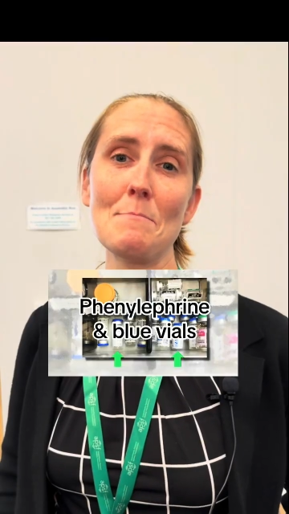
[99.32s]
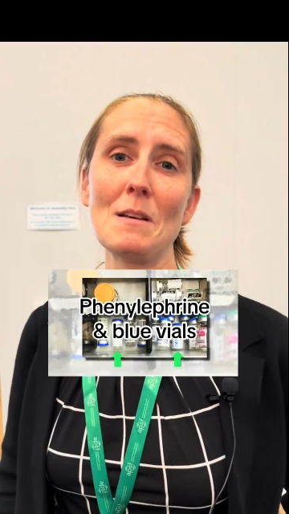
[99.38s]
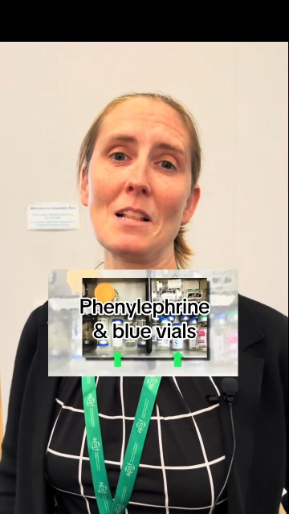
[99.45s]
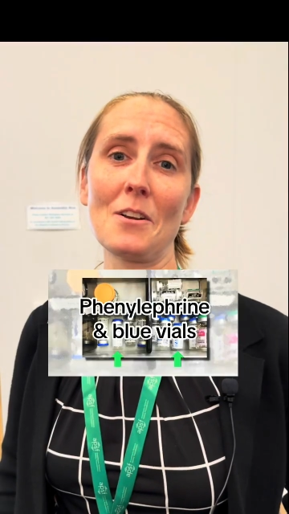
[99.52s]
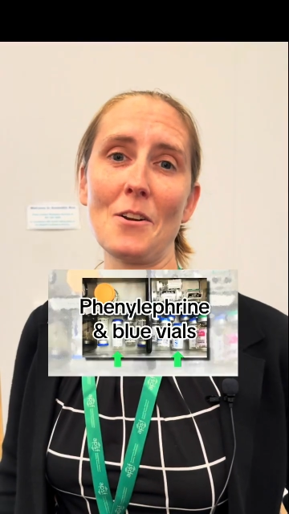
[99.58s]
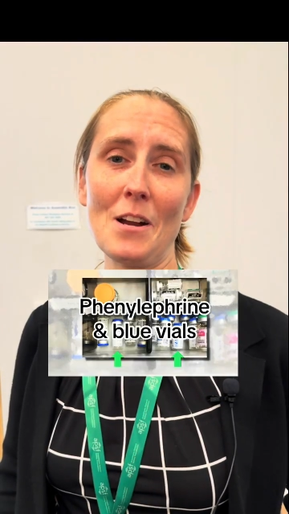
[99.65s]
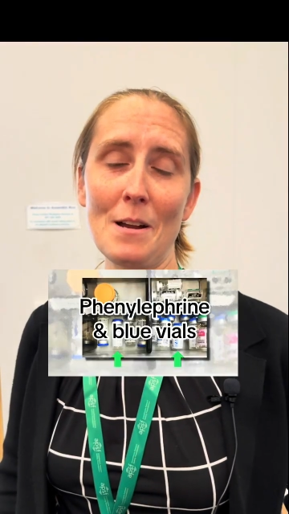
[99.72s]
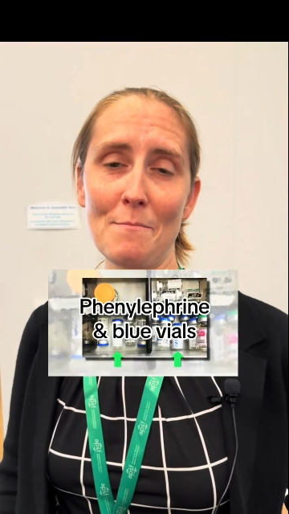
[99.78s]

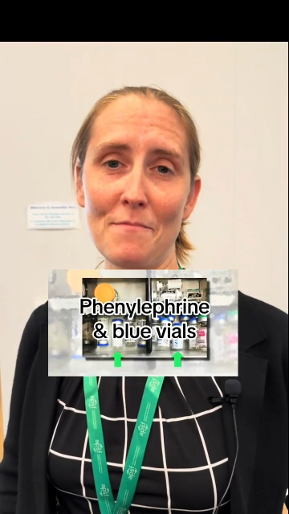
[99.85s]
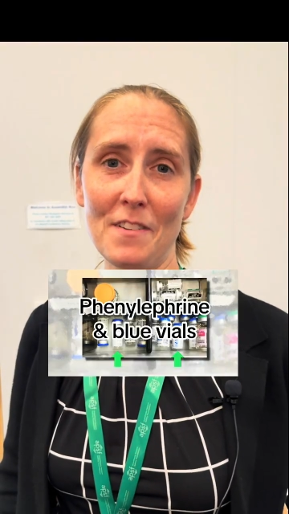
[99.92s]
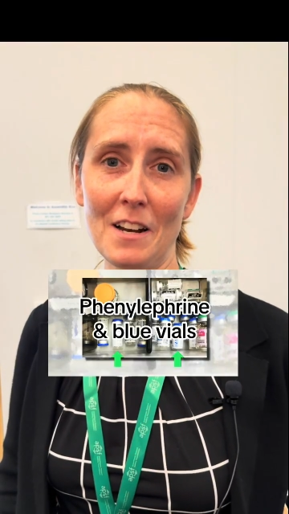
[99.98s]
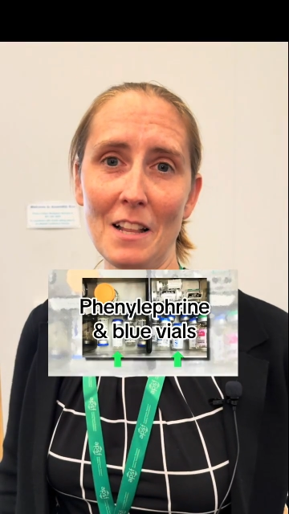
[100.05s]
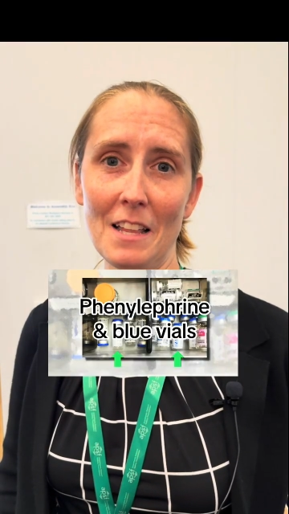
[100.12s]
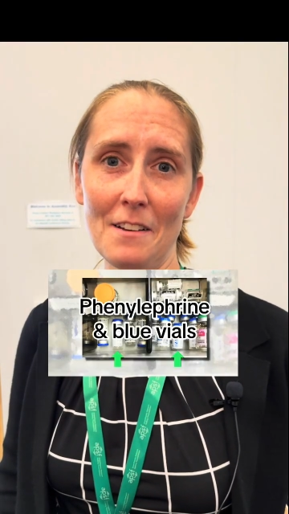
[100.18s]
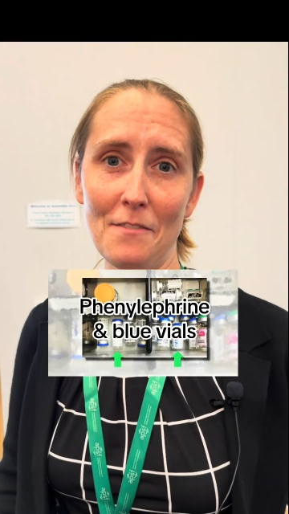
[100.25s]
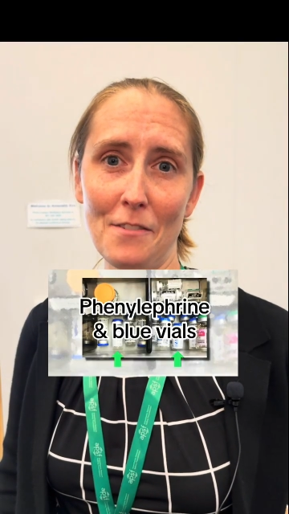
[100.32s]
milligram
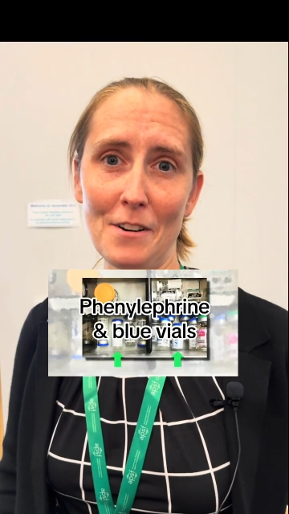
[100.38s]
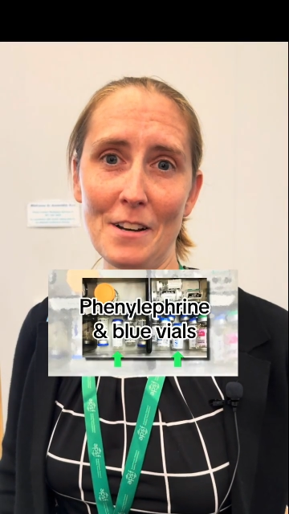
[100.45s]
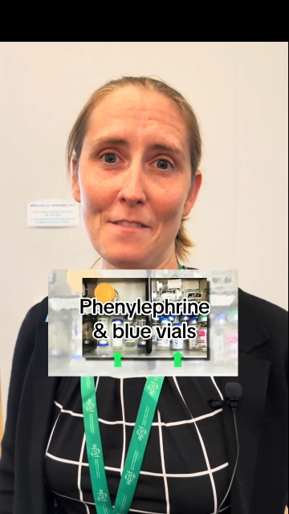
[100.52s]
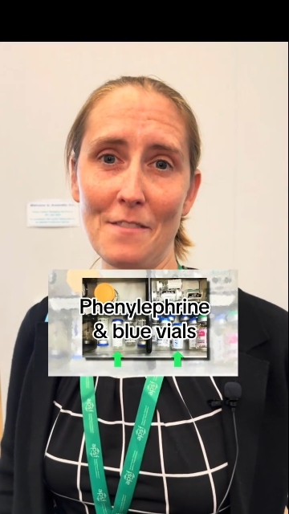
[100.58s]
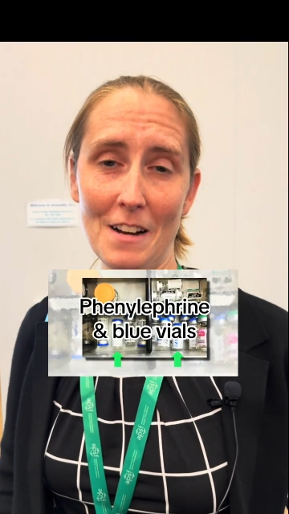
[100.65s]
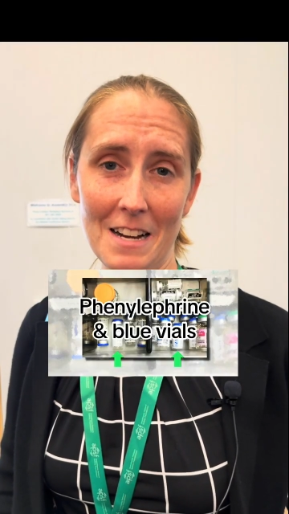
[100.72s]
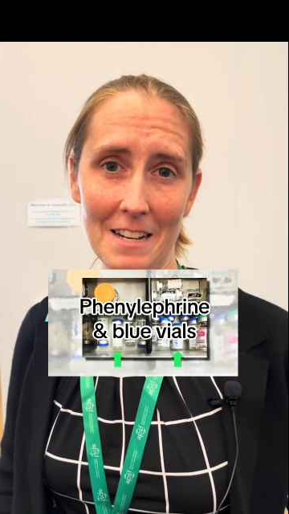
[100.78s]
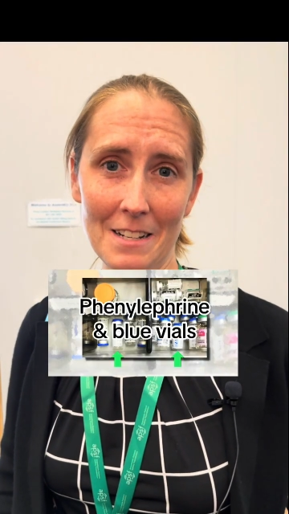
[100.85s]
phenylephrine
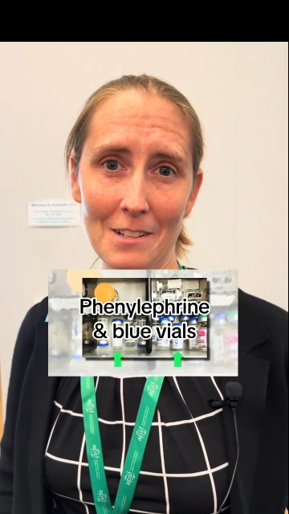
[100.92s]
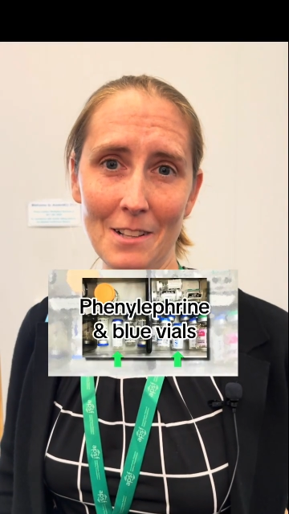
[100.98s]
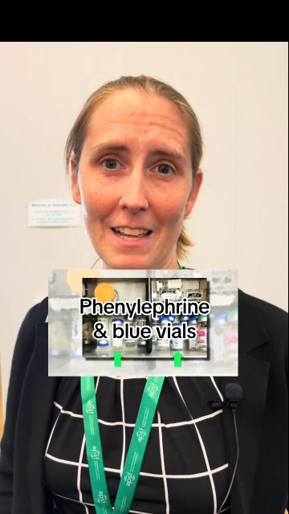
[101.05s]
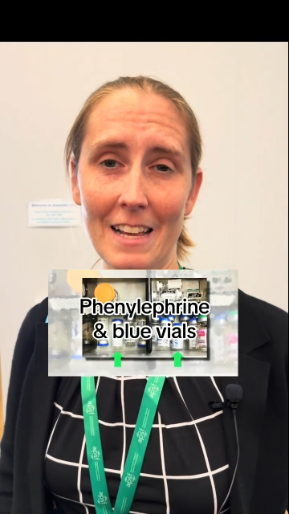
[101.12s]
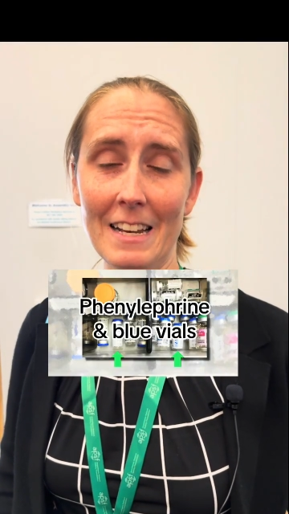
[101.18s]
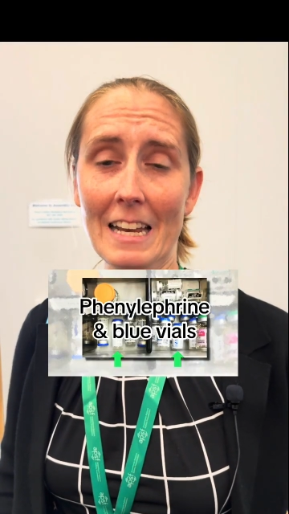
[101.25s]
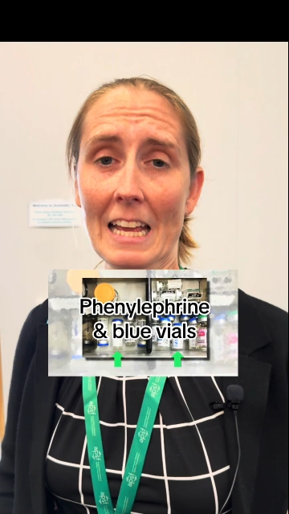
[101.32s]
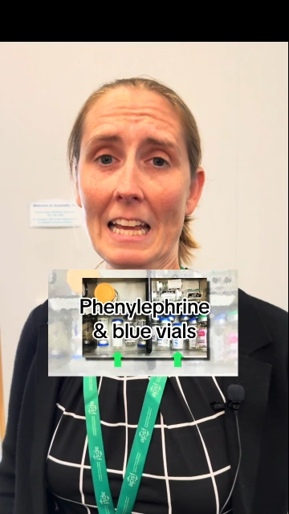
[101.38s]
vial
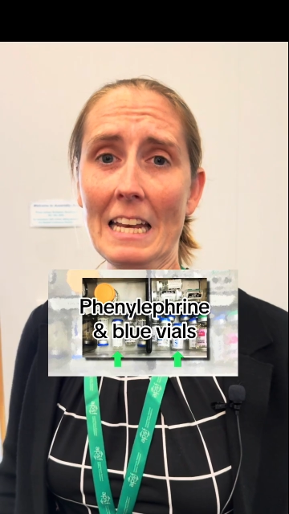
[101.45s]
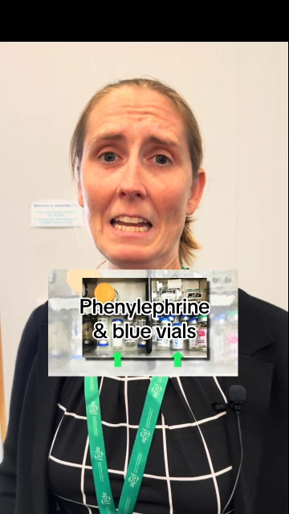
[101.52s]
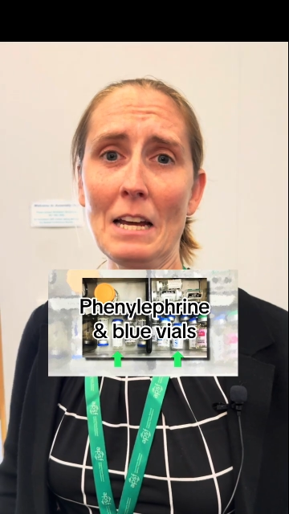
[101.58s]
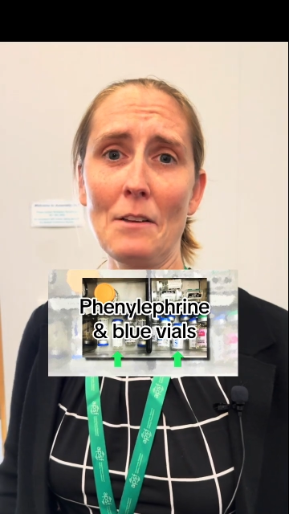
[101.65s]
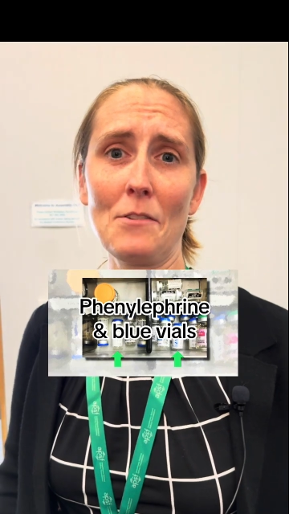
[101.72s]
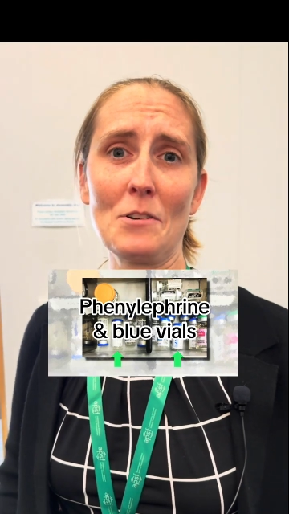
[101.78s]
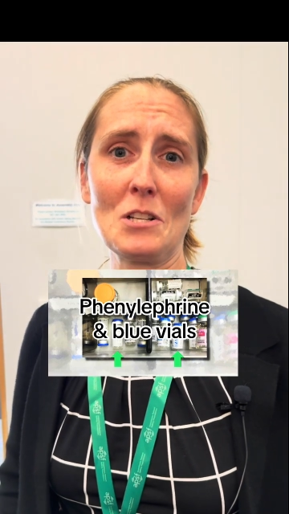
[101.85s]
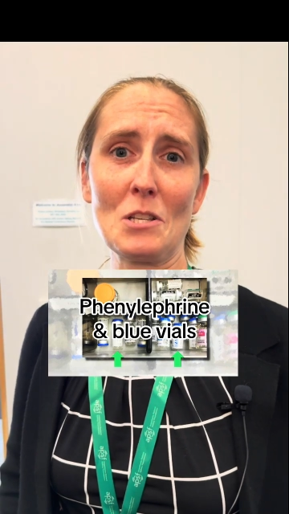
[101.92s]
and any
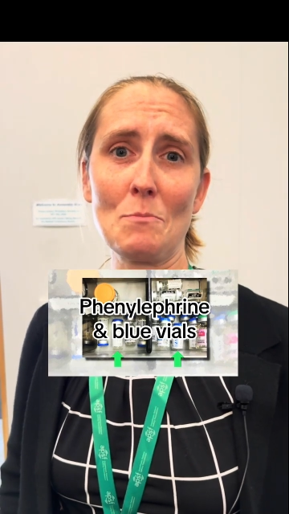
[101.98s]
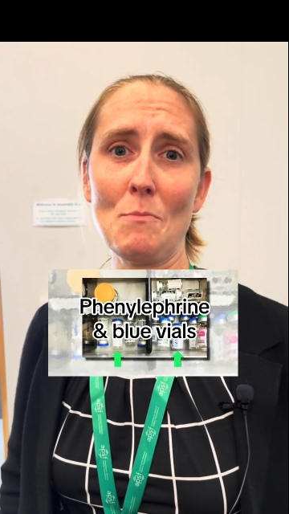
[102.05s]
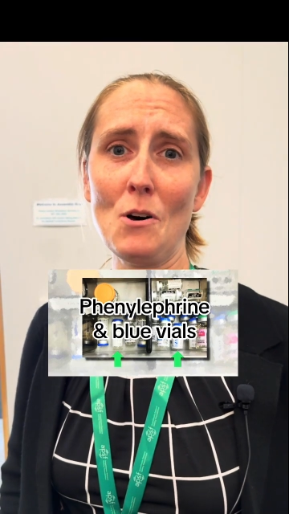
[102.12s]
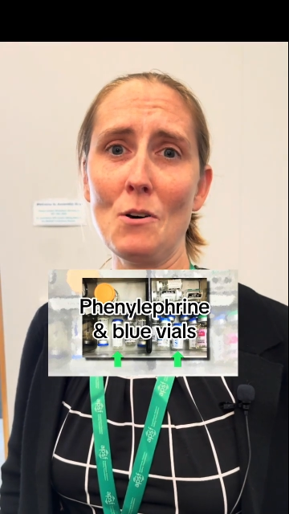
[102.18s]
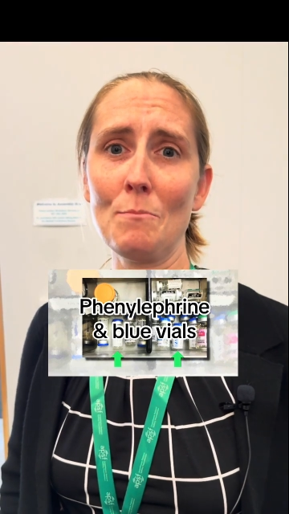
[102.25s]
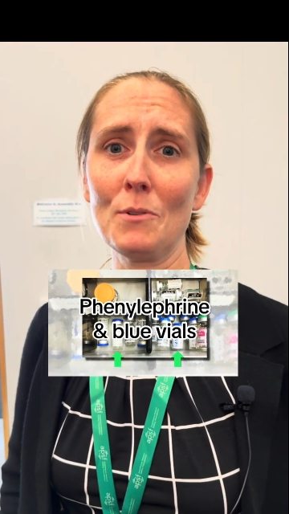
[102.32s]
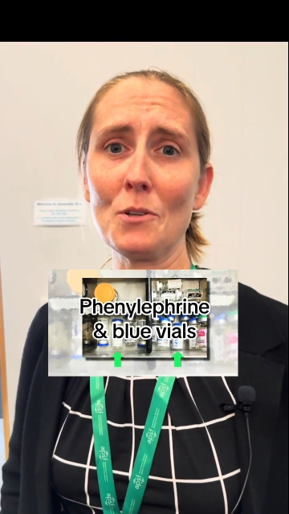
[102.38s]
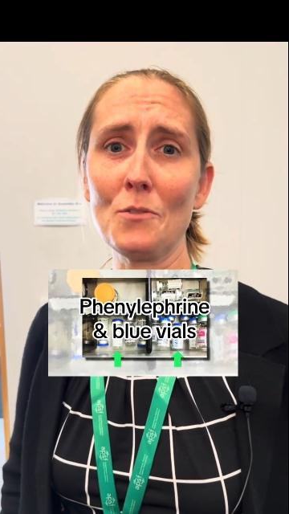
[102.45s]
other
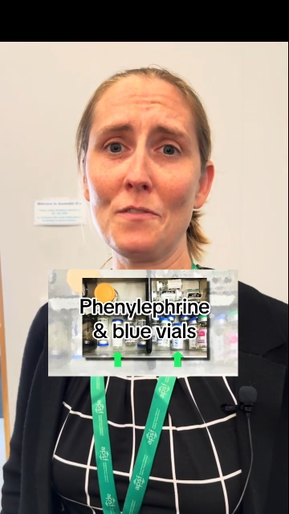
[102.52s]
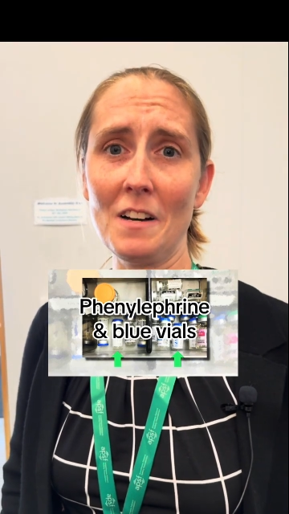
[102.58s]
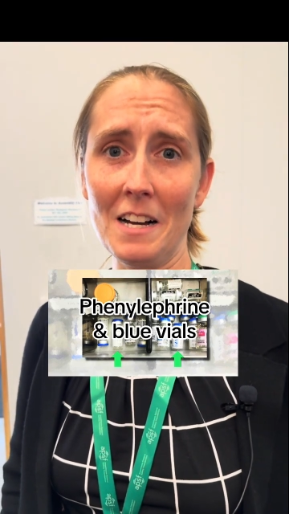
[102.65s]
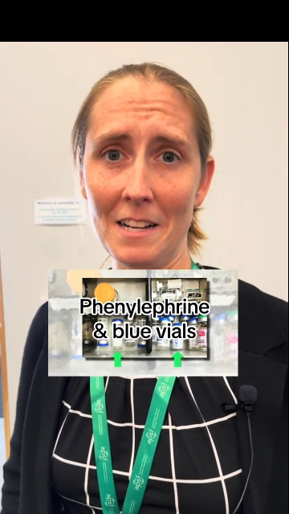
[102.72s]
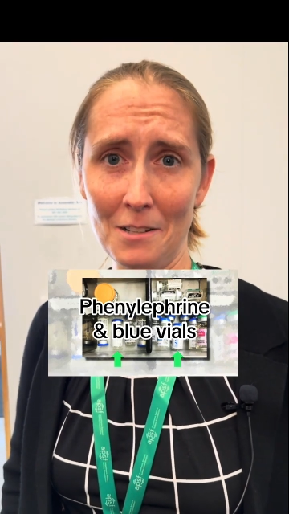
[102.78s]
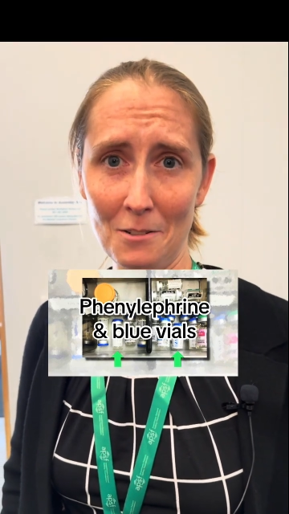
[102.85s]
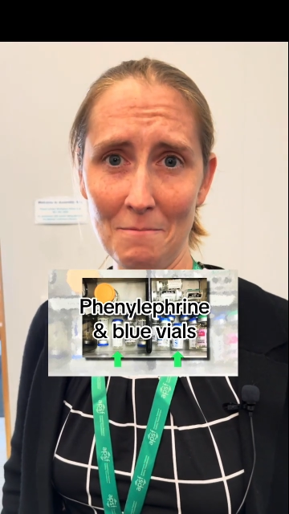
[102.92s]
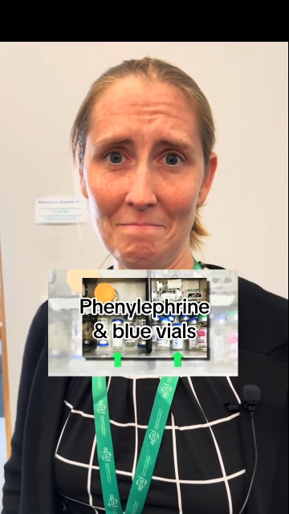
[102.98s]
small blue vial.